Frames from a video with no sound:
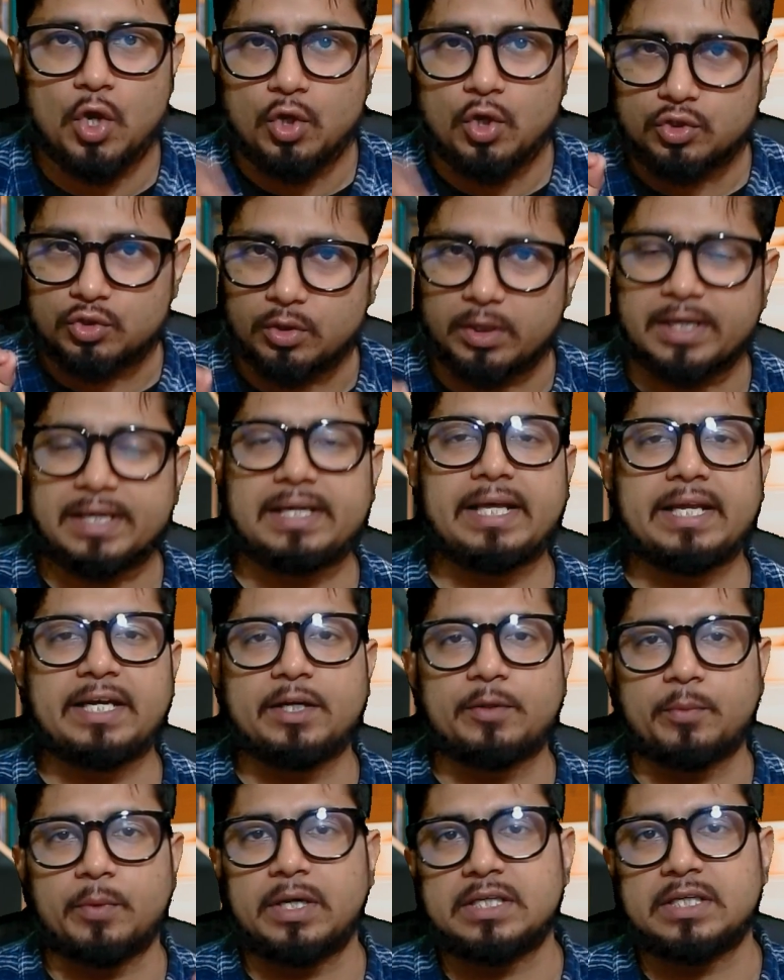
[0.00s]
So earlier
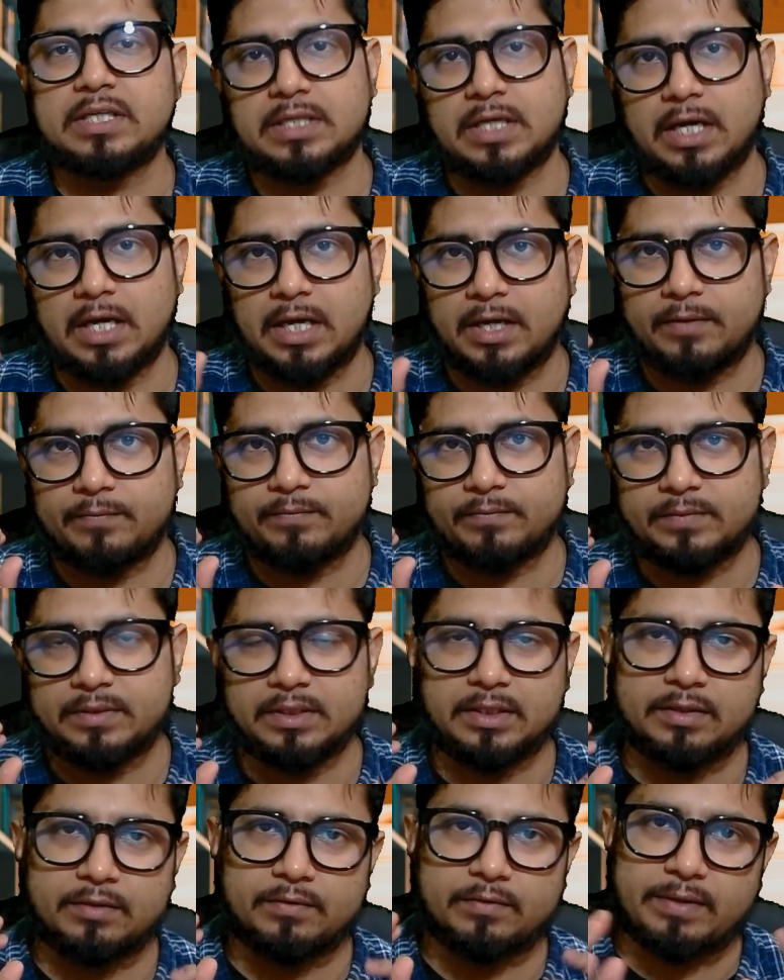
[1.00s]
it was uh,
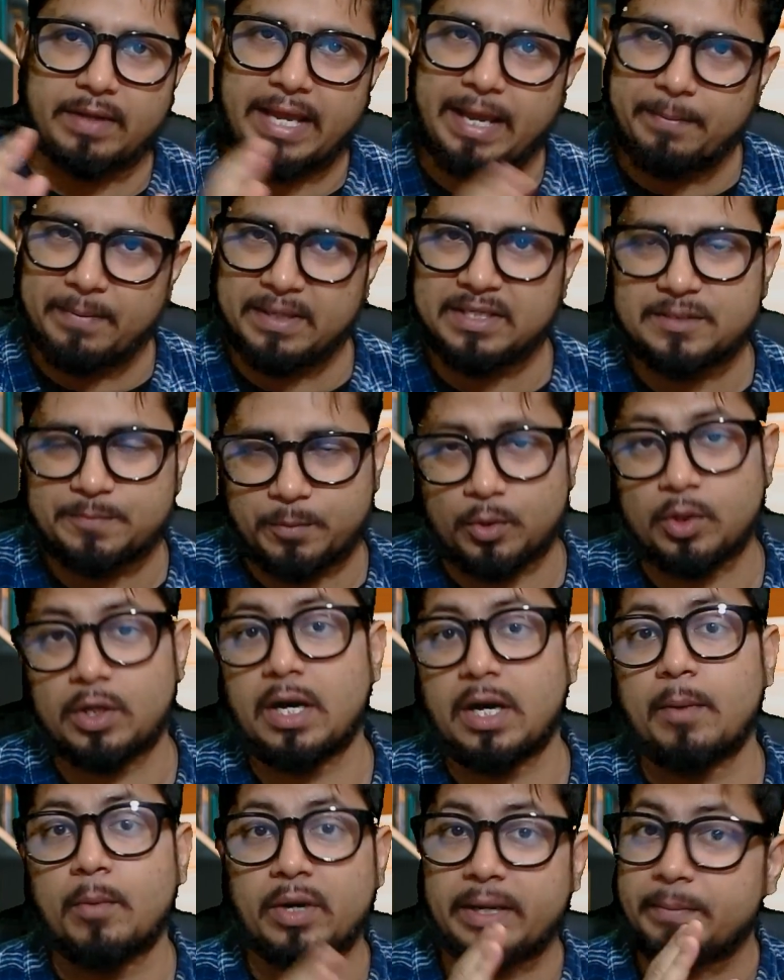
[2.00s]
the MS
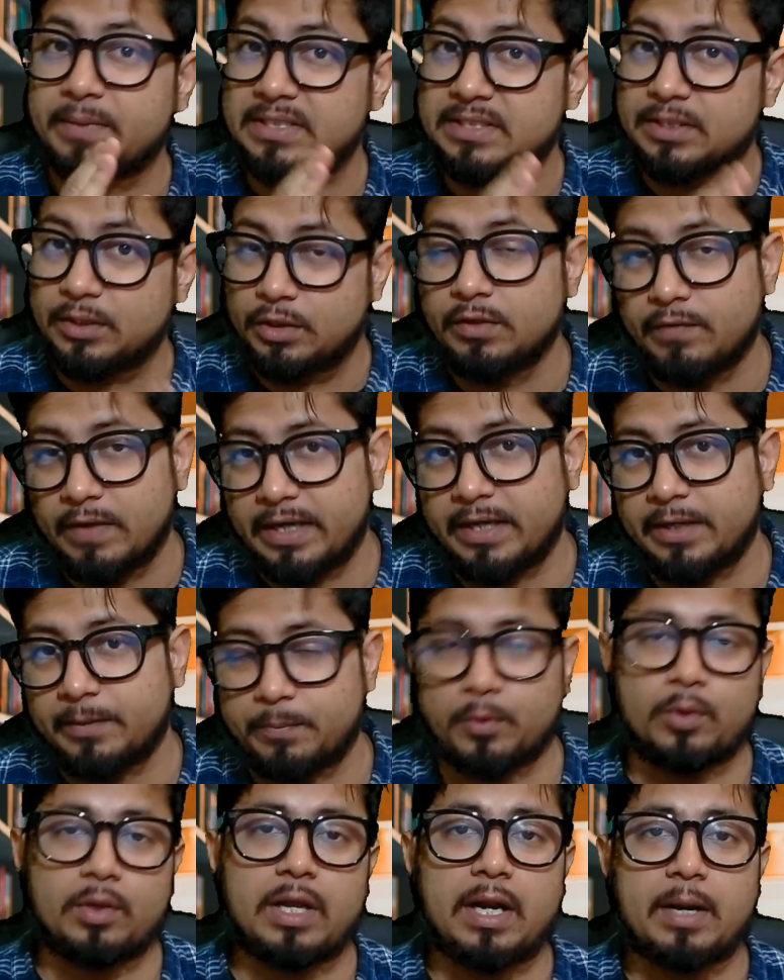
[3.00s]
program or MS equivalent
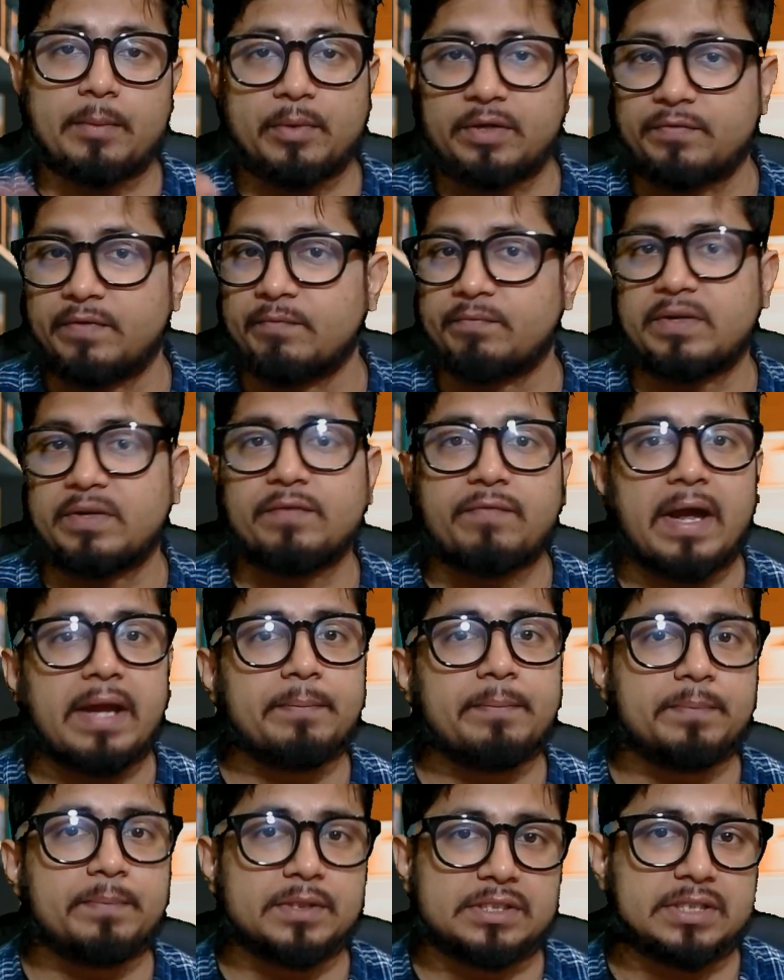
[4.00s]
program with
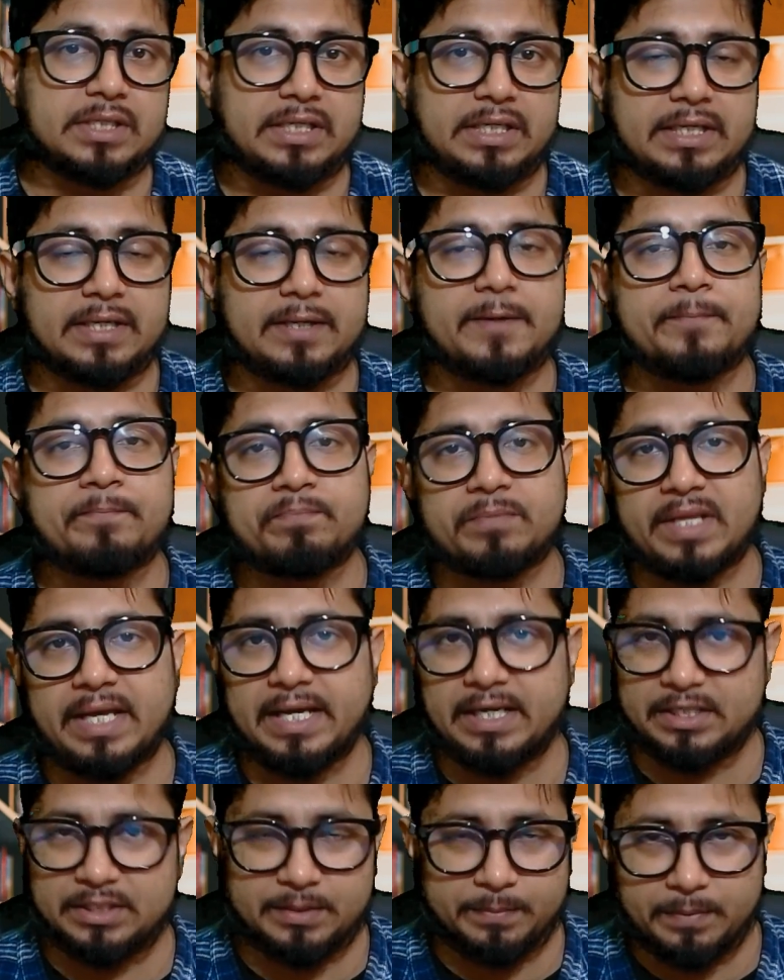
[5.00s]
55%
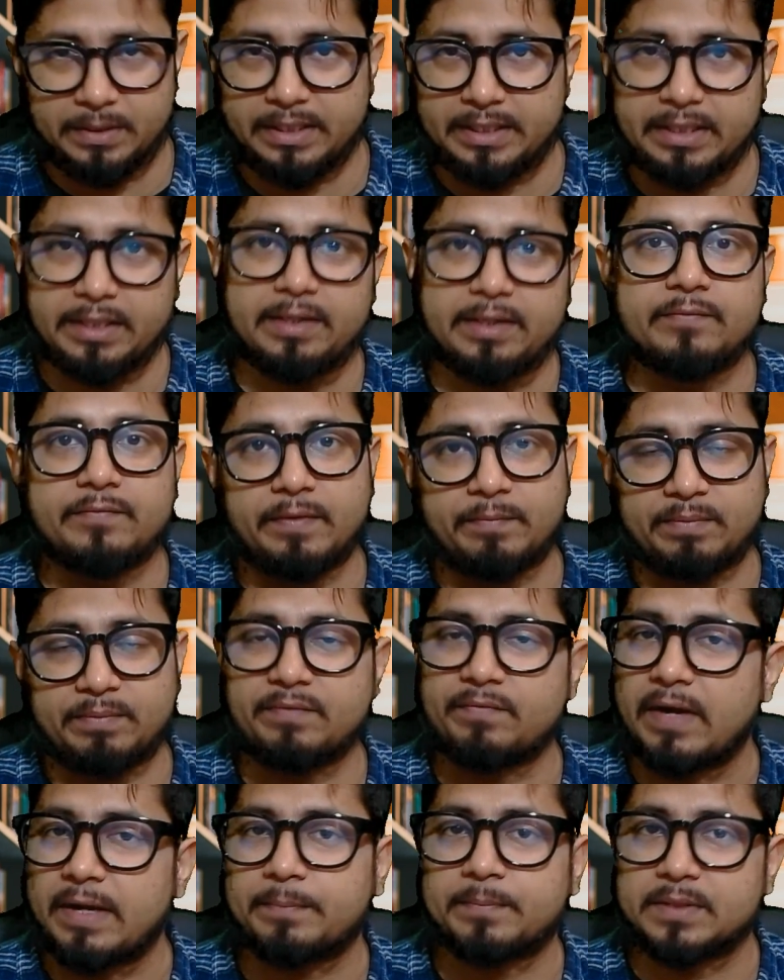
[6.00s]
eligibility,
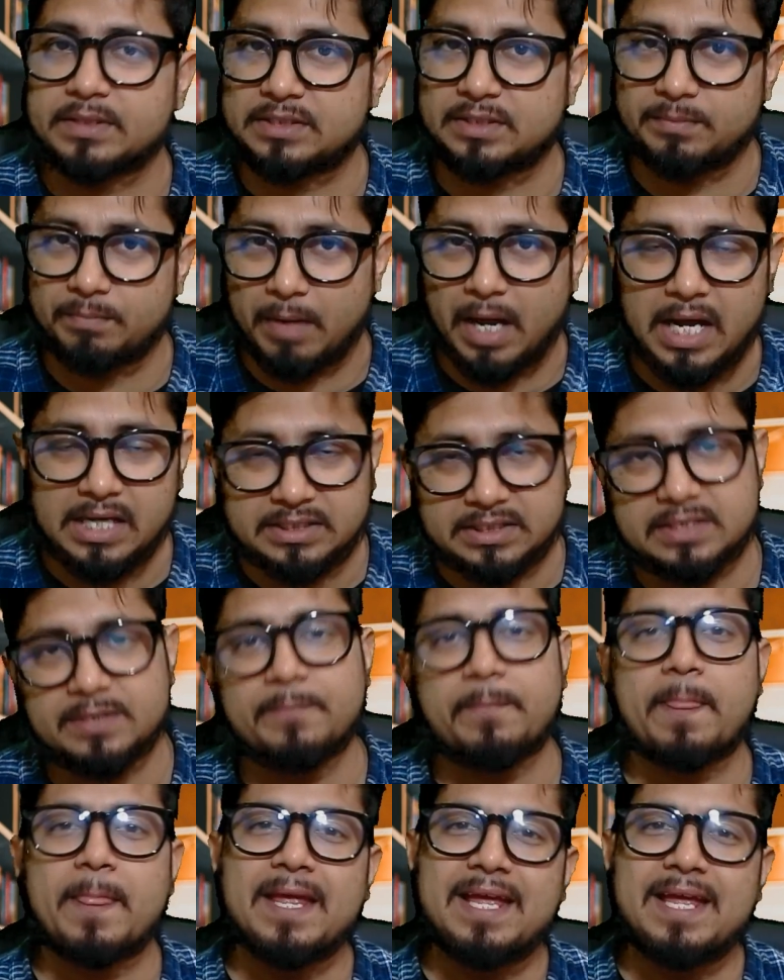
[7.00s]
55% marks